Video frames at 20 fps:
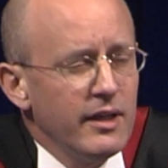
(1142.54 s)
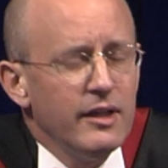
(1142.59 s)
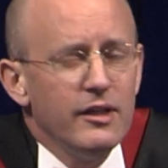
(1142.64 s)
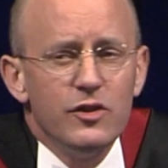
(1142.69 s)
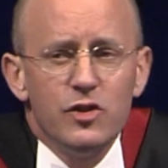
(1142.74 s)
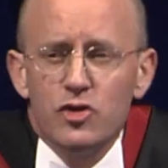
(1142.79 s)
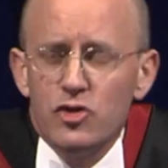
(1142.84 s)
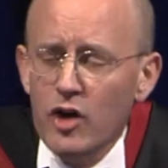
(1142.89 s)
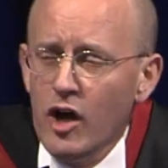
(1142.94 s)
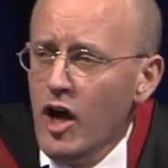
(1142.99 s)
and
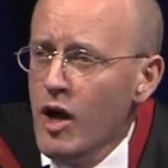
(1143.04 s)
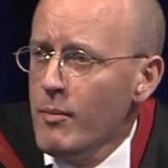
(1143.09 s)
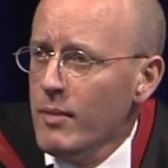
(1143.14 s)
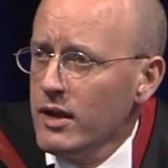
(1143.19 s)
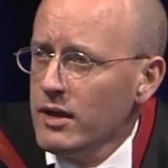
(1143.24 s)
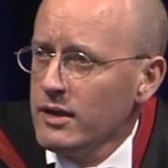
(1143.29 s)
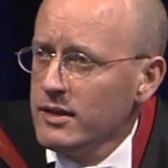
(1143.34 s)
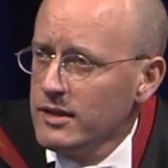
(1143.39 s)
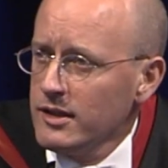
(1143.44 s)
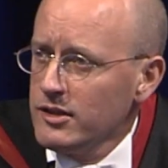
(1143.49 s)

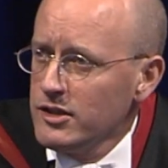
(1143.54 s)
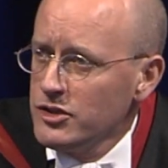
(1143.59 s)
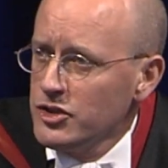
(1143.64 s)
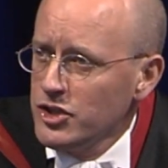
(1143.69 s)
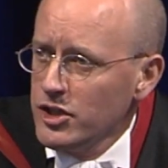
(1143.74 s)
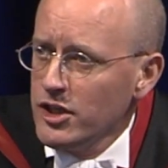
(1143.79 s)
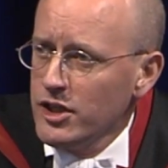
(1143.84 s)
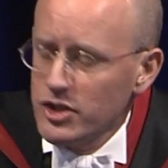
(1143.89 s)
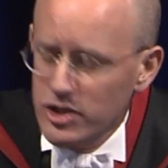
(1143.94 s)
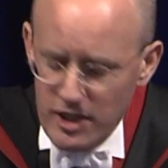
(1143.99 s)
drama and
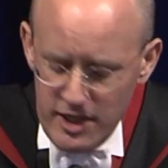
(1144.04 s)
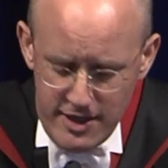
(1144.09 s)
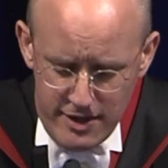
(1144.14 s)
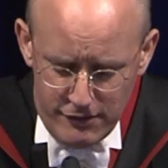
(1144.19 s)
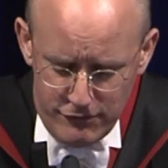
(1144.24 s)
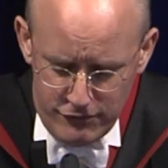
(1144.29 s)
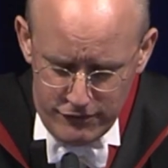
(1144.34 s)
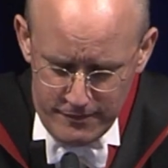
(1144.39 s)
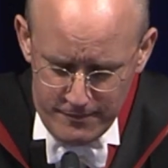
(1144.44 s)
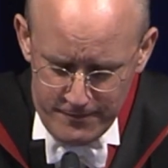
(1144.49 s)
church
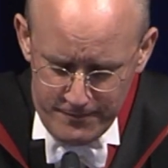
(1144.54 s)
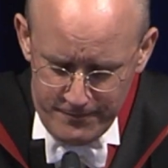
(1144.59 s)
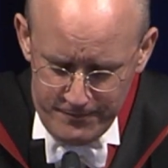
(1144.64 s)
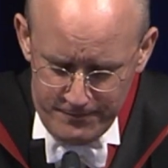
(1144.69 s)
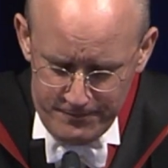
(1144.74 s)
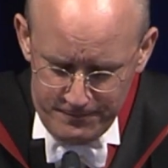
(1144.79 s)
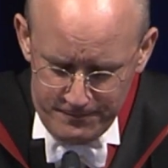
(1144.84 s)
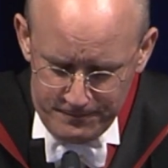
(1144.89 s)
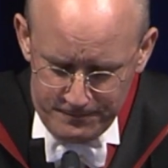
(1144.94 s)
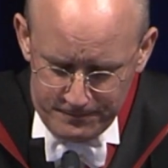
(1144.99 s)
life.
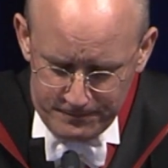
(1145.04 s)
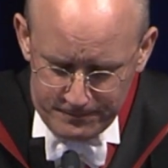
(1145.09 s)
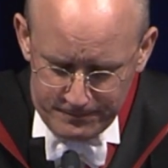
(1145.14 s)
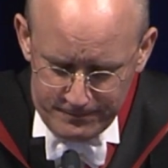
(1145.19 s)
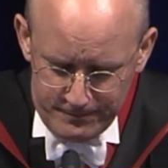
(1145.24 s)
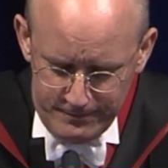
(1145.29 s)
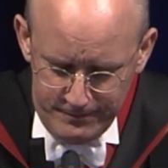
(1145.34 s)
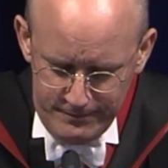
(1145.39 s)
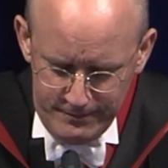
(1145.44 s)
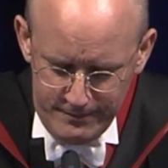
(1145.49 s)

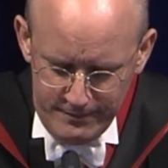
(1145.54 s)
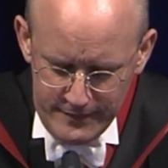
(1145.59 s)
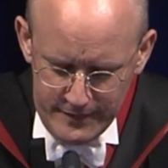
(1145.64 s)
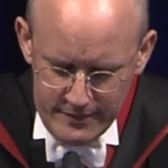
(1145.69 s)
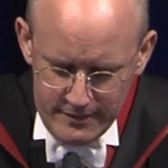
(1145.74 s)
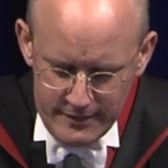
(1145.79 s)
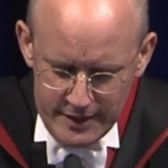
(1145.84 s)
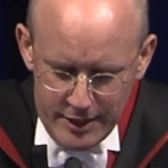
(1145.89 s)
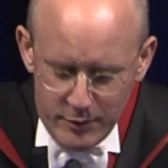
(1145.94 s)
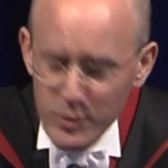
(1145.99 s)

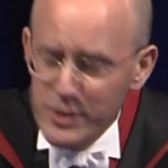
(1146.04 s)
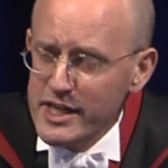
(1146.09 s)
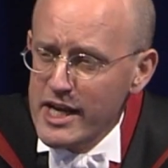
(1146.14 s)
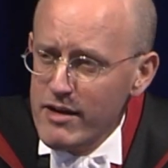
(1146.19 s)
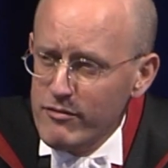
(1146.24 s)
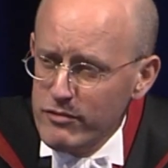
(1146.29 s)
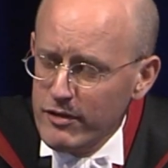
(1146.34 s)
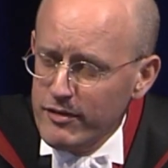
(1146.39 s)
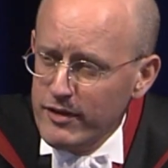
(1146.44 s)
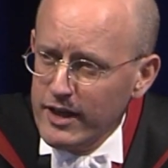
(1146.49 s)
It was
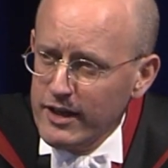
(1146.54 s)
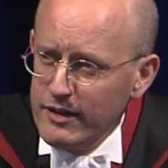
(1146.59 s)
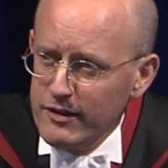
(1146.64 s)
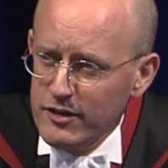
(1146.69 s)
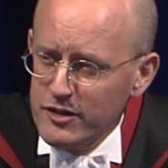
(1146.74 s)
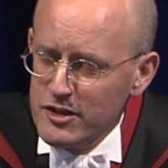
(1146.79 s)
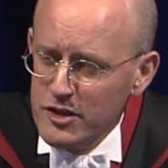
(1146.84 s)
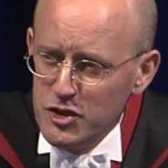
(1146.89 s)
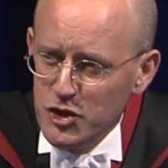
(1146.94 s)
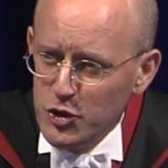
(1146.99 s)
everything
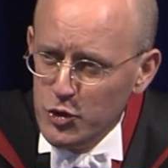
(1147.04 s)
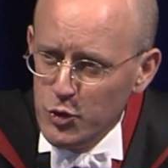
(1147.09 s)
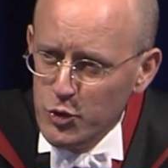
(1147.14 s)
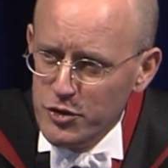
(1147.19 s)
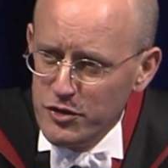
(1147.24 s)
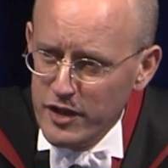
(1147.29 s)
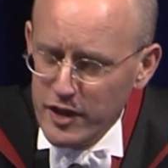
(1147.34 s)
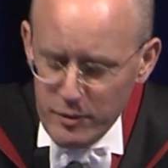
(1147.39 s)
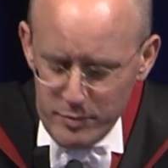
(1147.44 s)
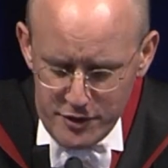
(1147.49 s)
that Jude
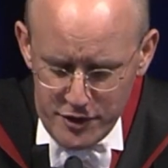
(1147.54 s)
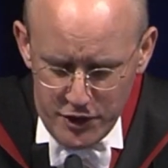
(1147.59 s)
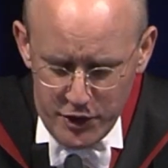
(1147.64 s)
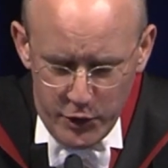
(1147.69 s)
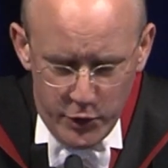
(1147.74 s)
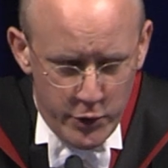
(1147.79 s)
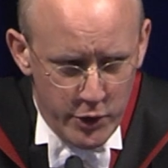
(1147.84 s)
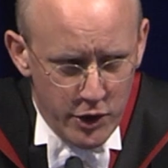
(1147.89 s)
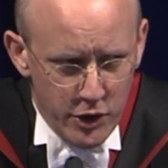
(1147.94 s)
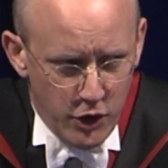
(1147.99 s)
the
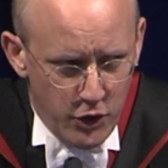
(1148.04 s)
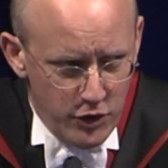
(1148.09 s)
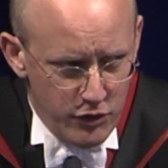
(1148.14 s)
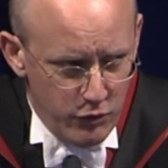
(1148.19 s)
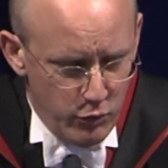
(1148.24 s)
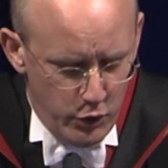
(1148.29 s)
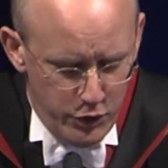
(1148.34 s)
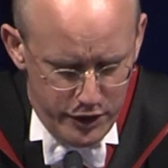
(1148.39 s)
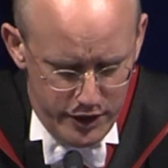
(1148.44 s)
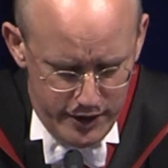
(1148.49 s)
Obscure could have
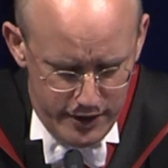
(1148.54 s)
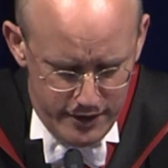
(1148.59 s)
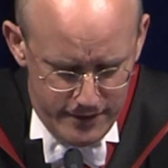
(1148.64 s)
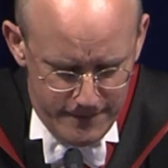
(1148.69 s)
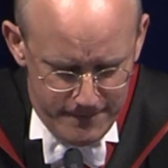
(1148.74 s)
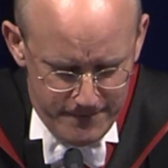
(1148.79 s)
wanted.